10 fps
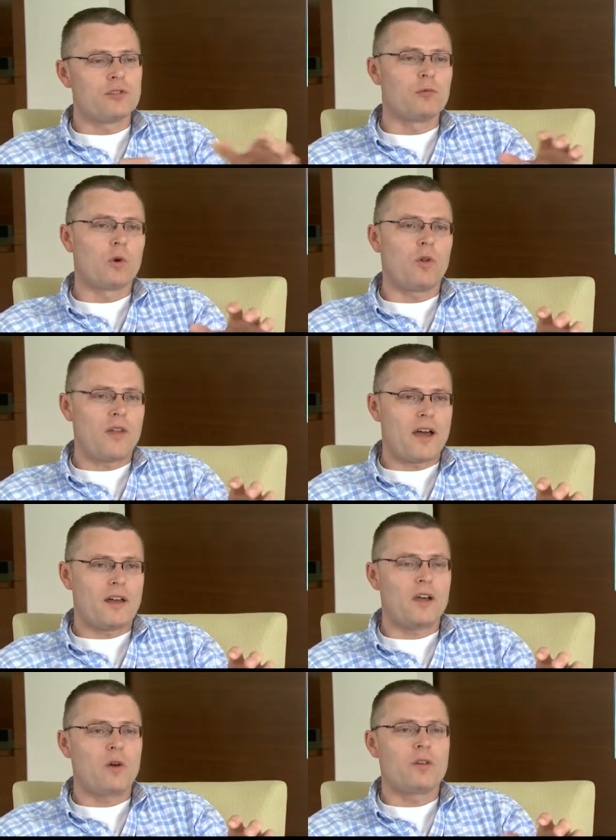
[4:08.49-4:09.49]
to roll
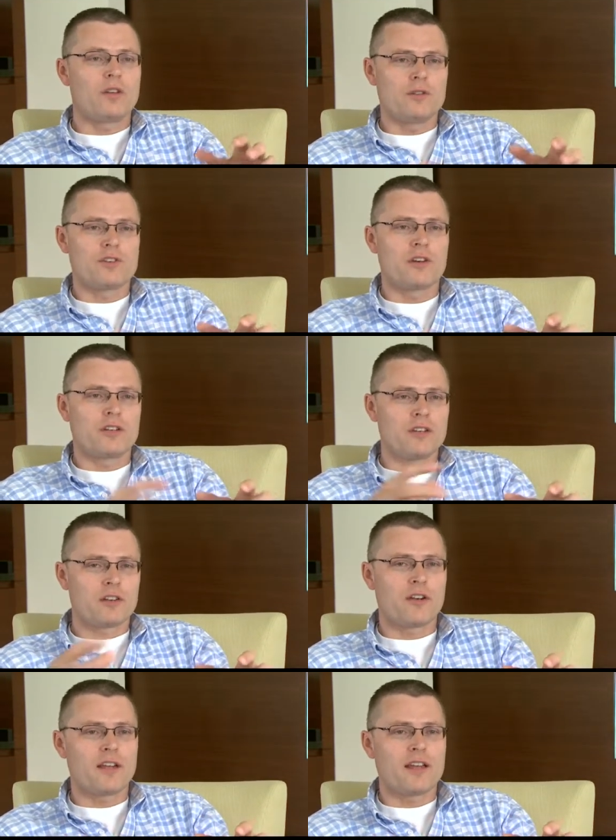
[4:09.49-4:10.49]
that out and you start to
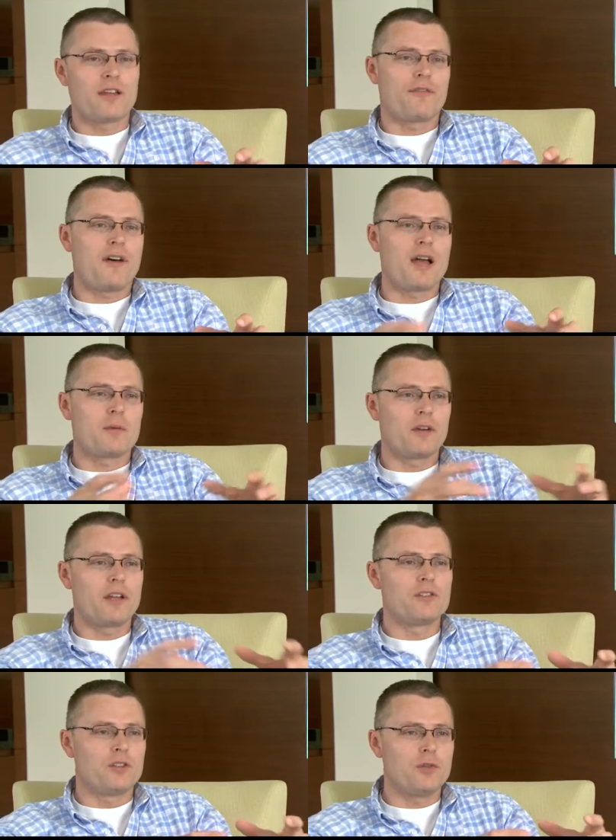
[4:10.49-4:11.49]
integrate that fiber
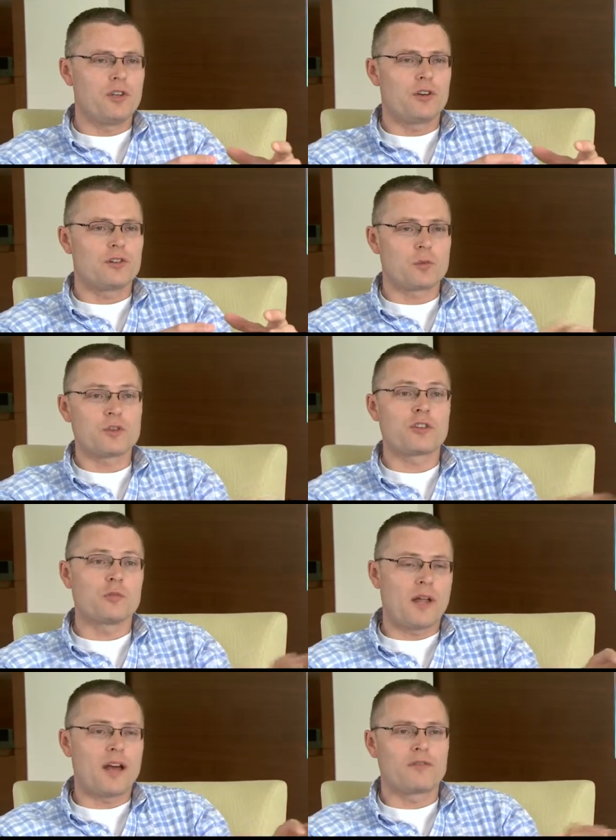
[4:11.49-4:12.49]
into your switching
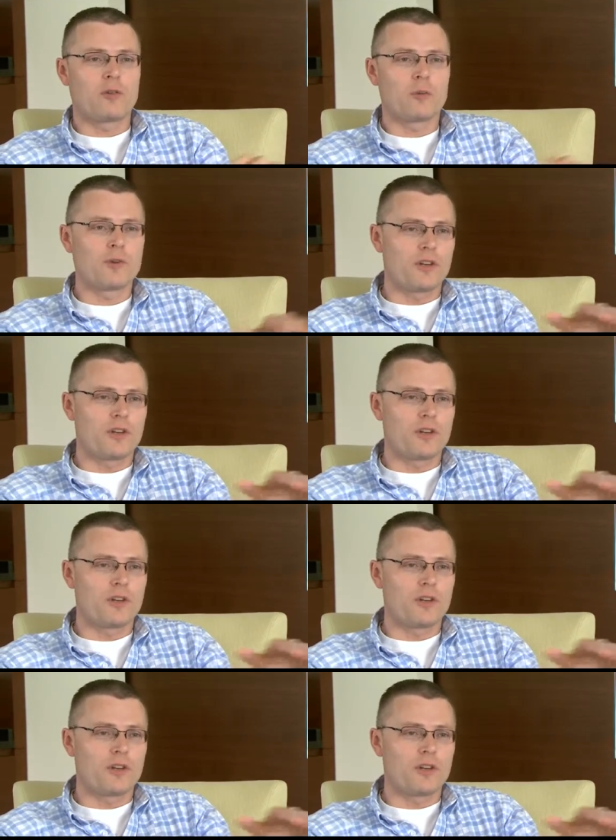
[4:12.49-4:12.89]
platform,